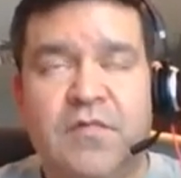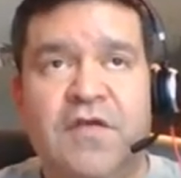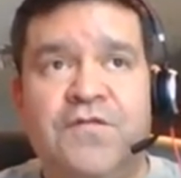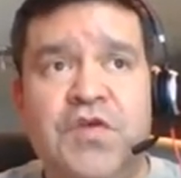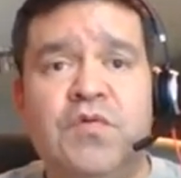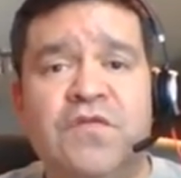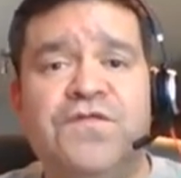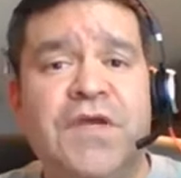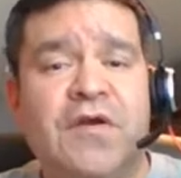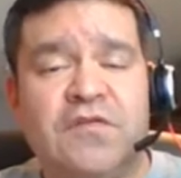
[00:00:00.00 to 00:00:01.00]
if you can
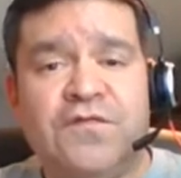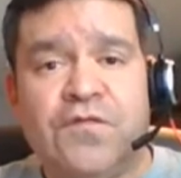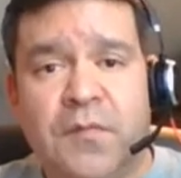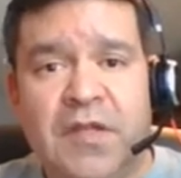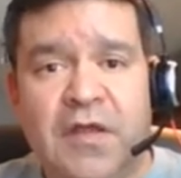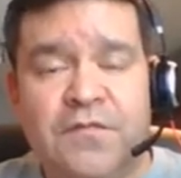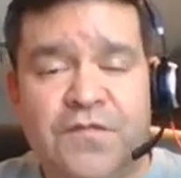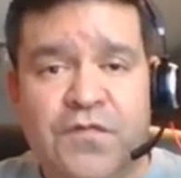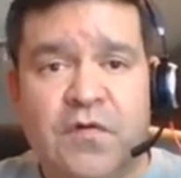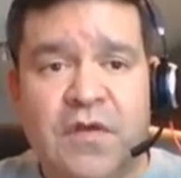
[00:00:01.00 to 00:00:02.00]
figure out the formula
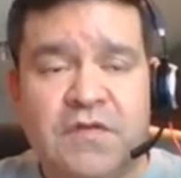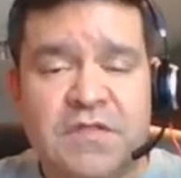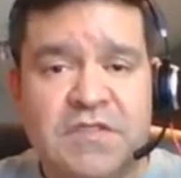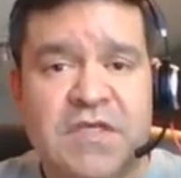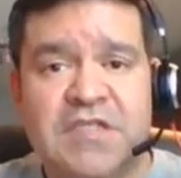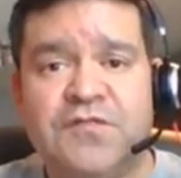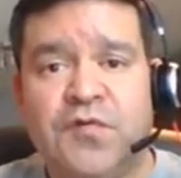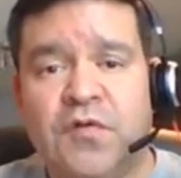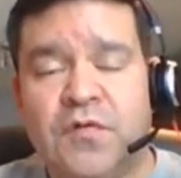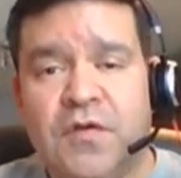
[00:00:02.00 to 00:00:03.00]
for a
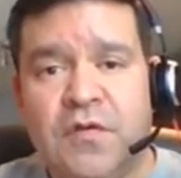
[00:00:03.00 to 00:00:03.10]
successful